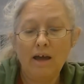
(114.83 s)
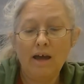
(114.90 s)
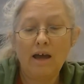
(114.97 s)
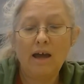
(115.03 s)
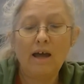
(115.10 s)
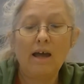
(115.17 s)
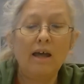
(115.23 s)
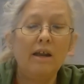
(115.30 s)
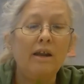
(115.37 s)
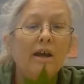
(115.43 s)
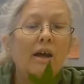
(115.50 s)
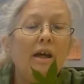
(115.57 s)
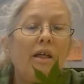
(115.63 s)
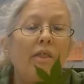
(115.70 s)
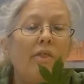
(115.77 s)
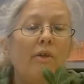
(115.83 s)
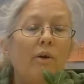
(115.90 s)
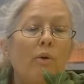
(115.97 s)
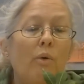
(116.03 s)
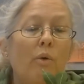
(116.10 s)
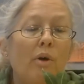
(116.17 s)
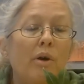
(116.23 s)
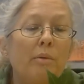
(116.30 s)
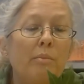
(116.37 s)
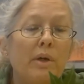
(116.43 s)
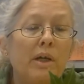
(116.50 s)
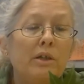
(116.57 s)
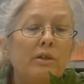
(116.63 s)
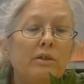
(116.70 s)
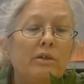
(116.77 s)
And the
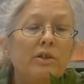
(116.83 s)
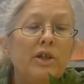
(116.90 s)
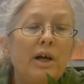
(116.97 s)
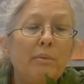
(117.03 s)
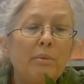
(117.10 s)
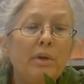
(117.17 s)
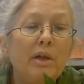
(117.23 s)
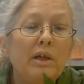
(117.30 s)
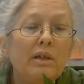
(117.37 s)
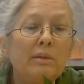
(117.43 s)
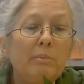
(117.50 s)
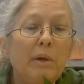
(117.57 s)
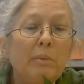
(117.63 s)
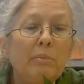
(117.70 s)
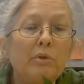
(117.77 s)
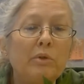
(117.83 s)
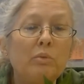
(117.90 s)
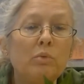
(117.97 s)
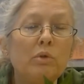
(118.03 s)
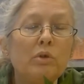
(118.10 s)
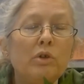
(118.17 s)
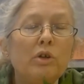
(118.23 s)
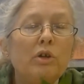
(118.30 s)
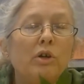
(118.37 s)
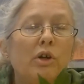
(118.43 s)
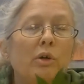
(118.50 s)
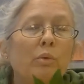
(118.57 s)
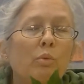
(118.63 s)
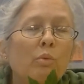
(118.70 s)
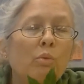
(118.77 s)
ornamental Japanese maples will turn
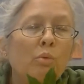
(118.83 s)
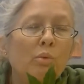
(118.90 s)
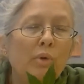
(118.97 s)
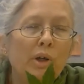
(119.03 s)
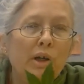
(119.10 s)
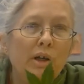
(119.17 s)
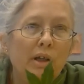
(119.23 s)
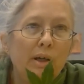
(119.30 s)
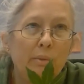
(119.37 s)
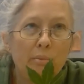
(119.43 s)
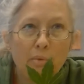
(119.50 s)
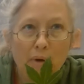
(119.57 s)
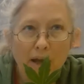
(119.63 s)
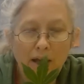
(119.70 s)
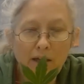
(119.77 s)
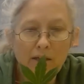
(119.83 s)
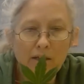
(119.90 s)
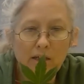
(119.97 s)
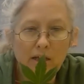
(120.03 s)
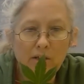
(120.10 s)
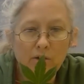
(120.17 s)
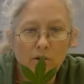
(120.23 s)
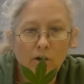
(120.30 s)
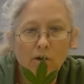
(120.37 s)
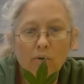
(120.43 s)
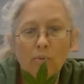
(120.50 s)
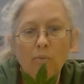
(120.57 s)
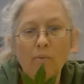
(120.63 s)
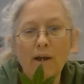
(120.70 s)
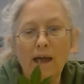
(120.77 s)
a really bright and dark
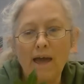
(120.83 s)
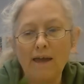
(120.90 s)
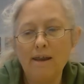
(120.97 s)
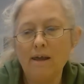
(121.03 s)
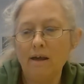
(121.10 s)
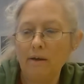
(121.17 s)
red.